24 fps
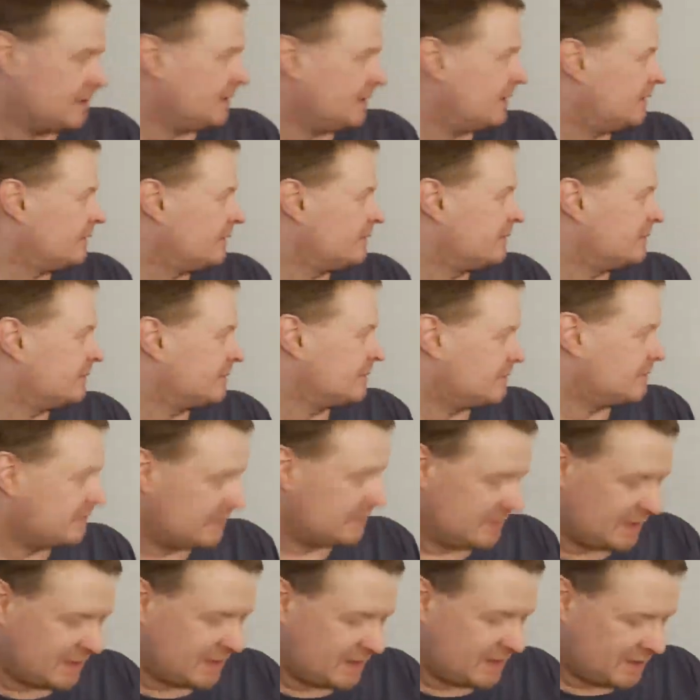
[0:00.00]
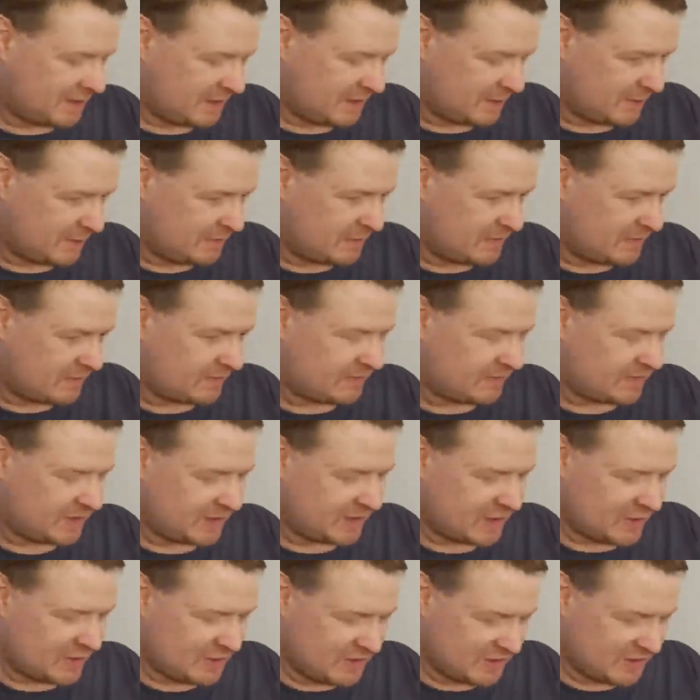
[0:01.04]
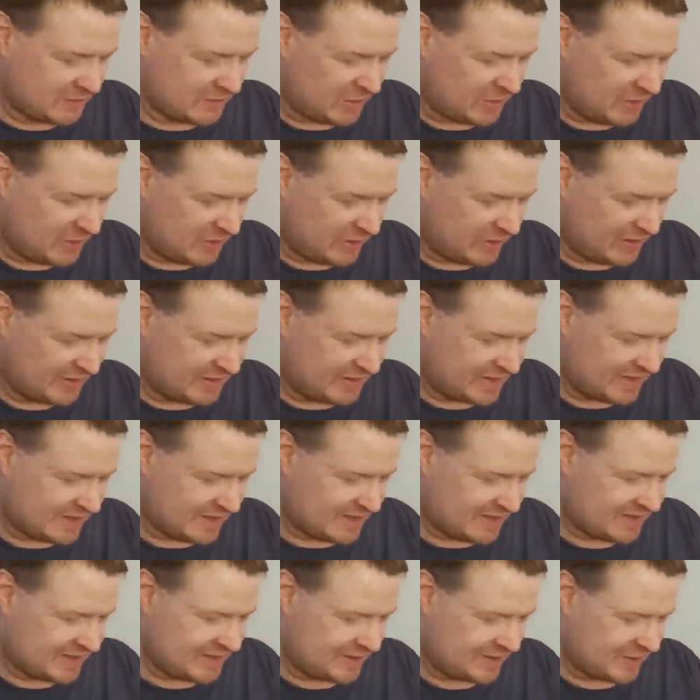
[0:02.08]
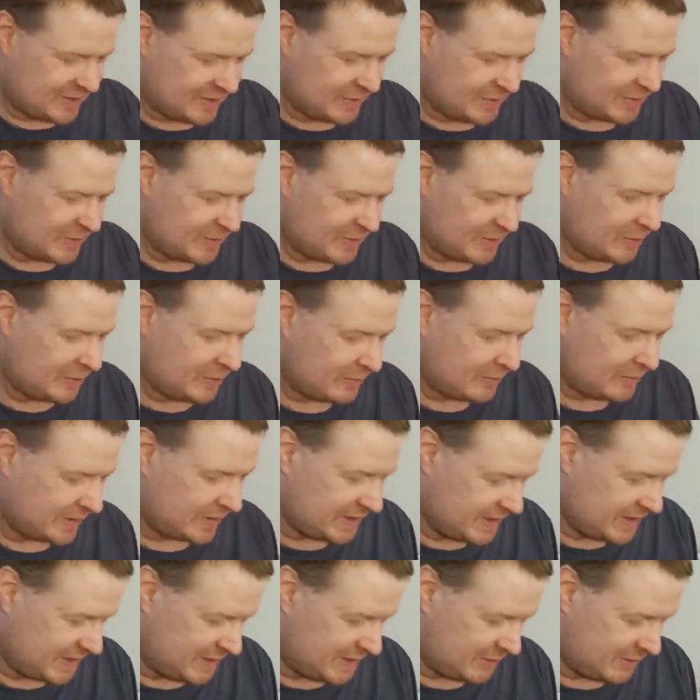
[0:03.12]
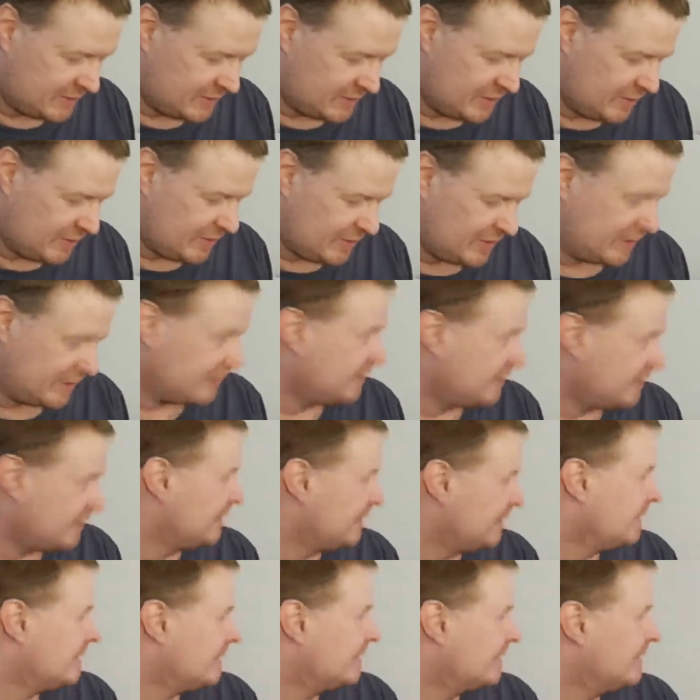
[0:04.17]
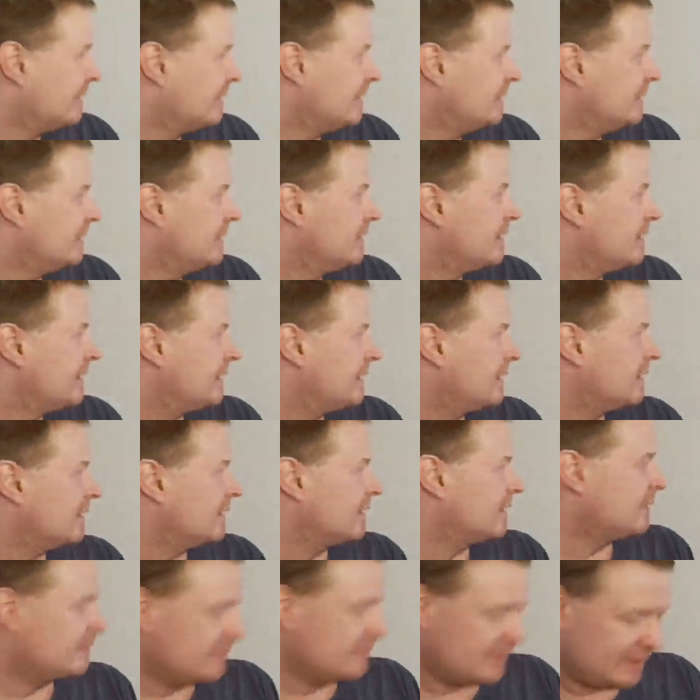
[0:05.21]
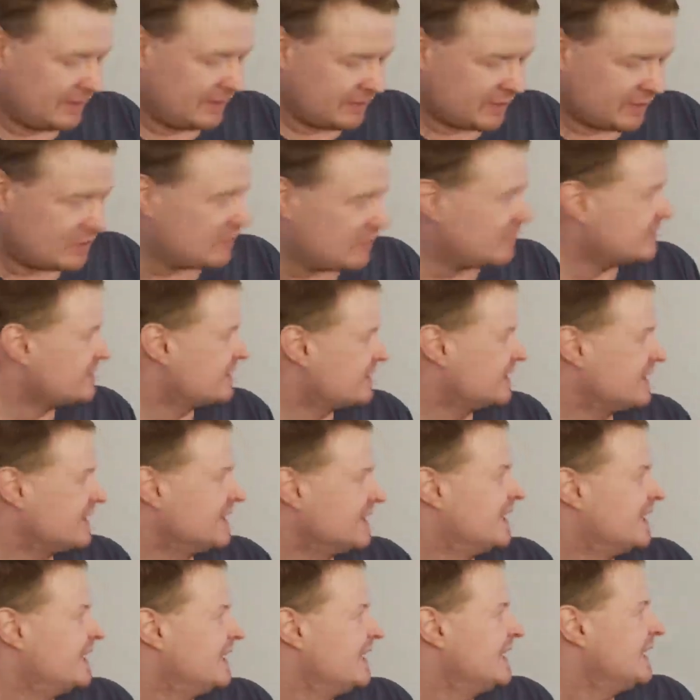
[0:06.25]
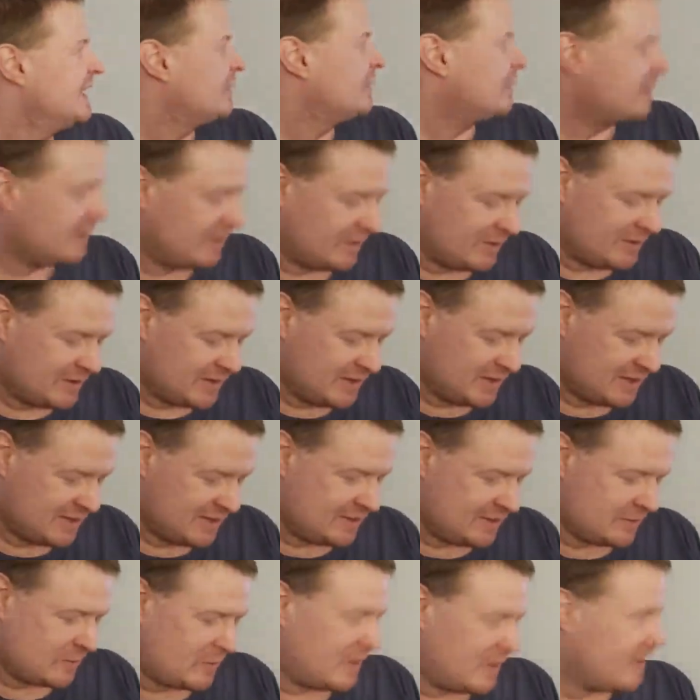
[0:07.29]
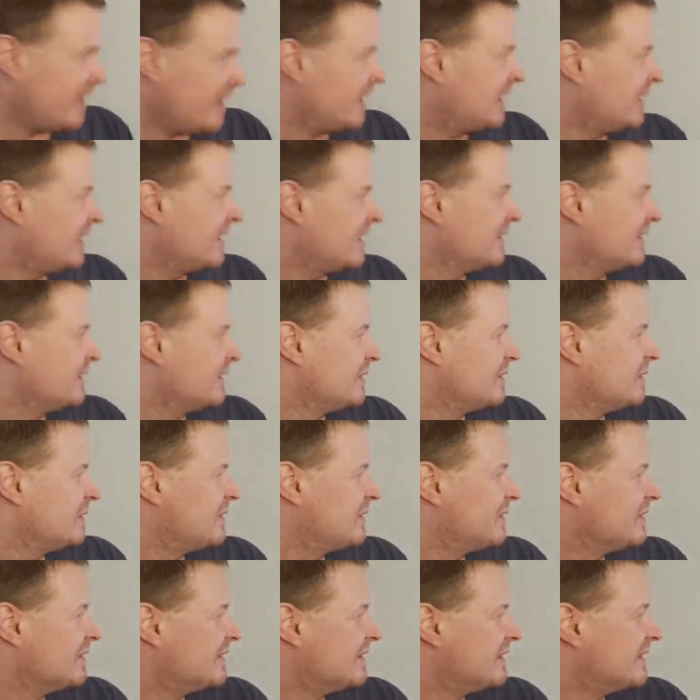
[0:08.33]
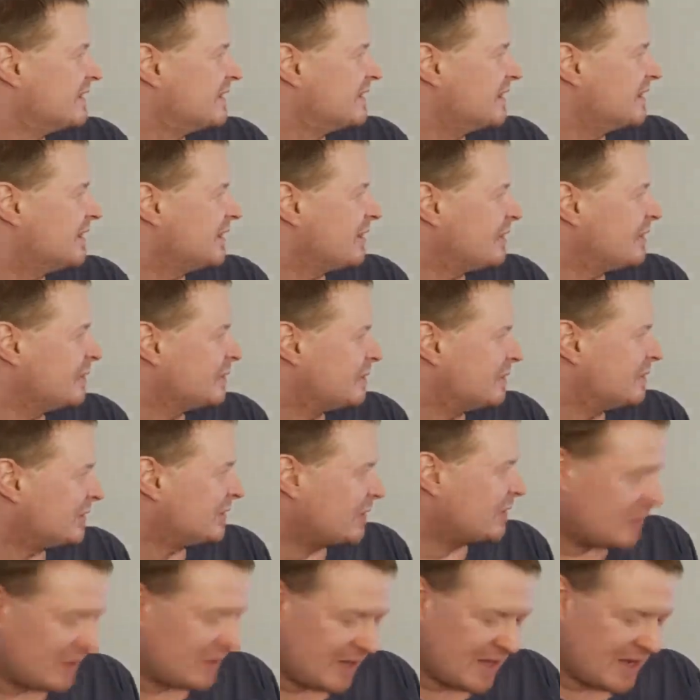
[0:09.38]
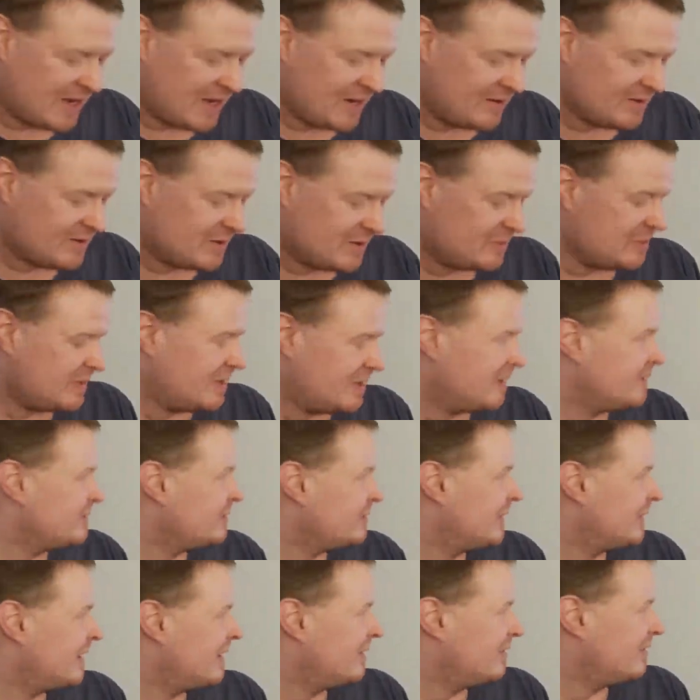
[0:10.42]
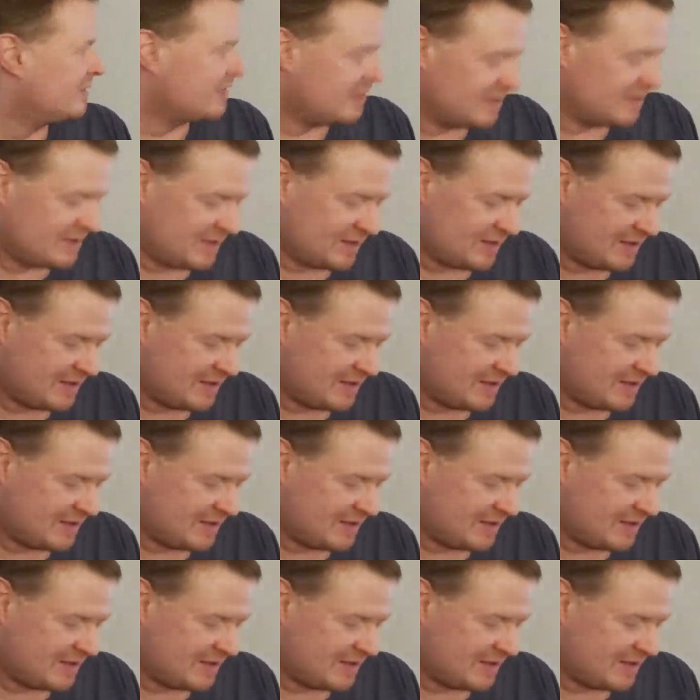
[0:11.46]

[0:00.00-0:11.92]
Oh, I think the video just paused, so hopefully it'll start again. Oh, of course. Well, this is why, when you go live, sometimes you have these.